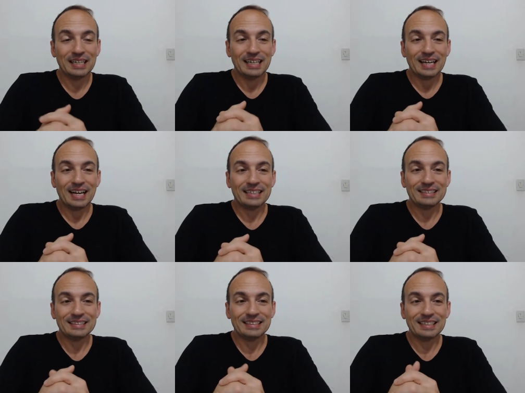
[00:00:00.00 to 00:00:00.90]

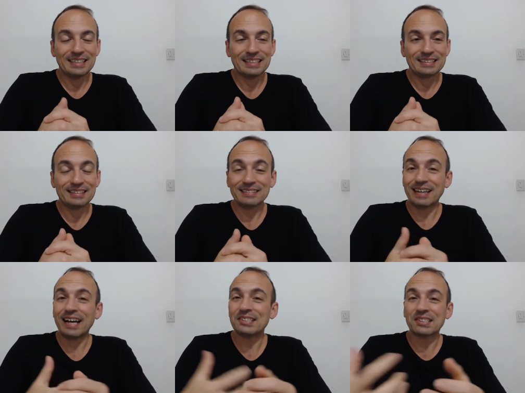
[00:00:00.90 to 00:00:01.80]
And the
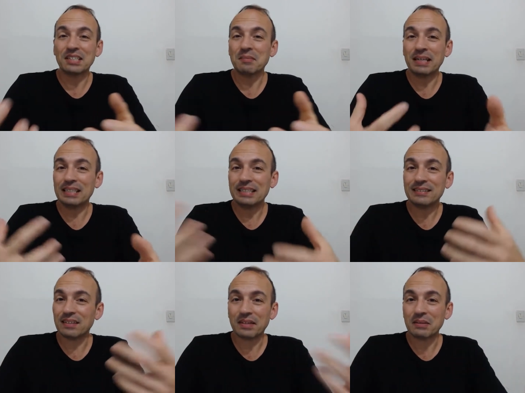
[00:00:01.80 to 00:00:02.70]
ice cream I
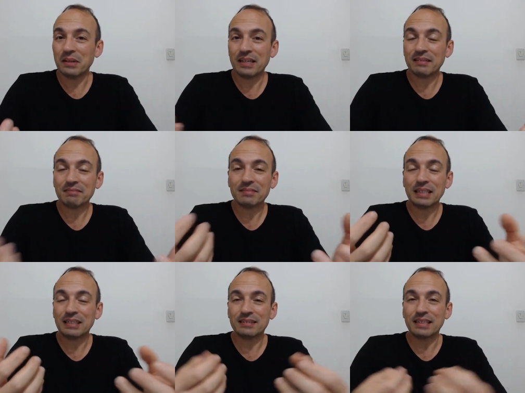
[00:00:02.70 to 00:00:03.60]
eat everywhere,
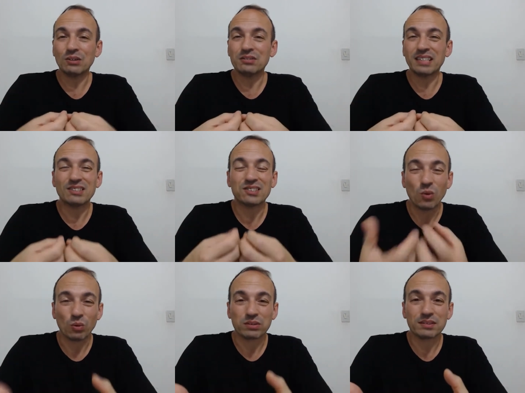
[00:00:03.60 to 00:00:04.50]
they contain
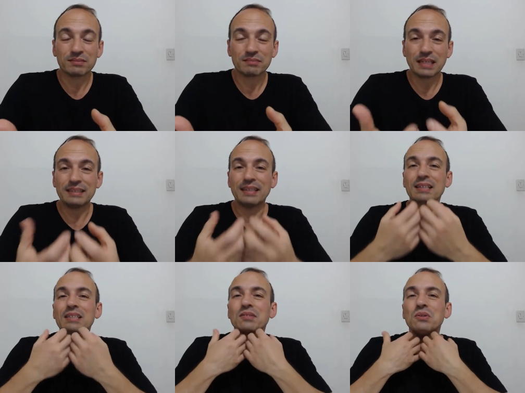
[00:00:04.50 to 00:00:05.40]
salt and they
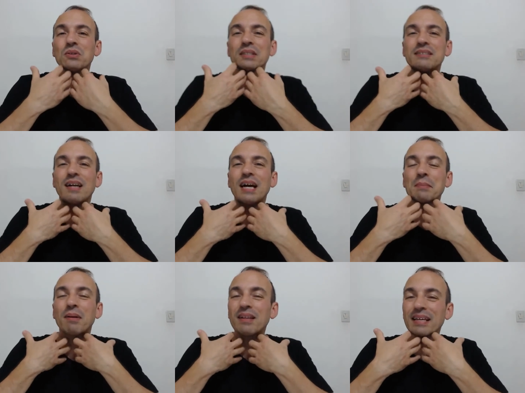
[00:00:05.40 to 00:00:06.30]
leave you a dry
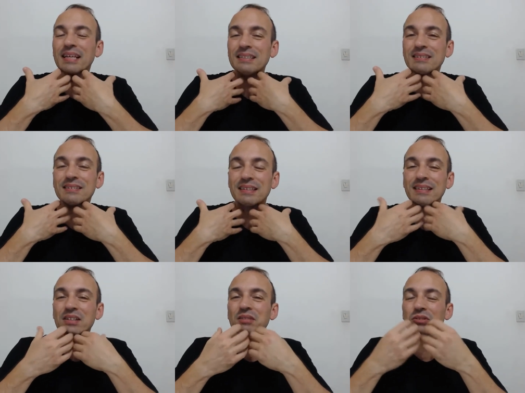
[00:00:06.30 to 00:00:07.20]
palate and
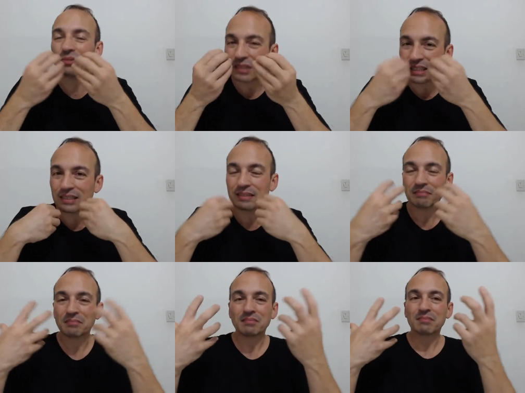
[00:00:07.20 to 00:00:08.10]
then you have to drink.
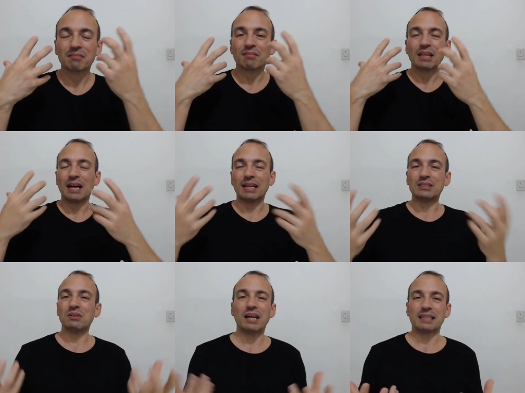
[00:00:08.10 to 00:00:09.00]
I
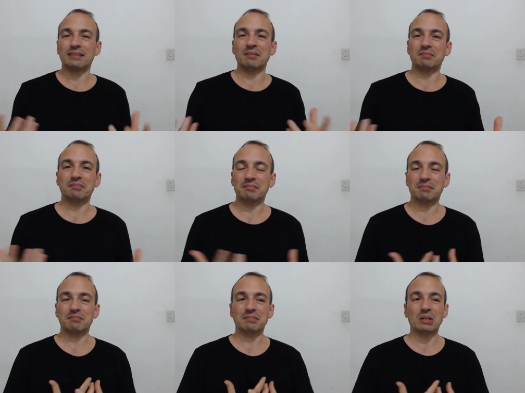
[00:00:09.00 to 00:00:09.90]
don't like them
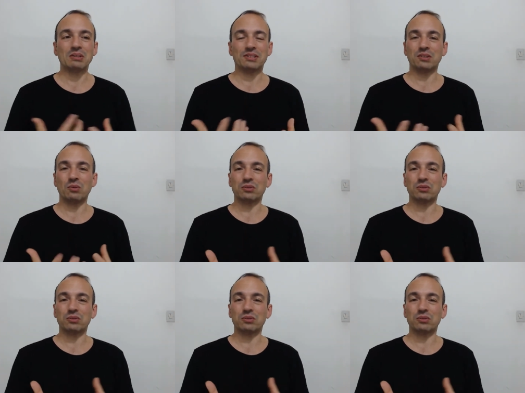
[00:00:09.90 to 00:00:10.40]
because salt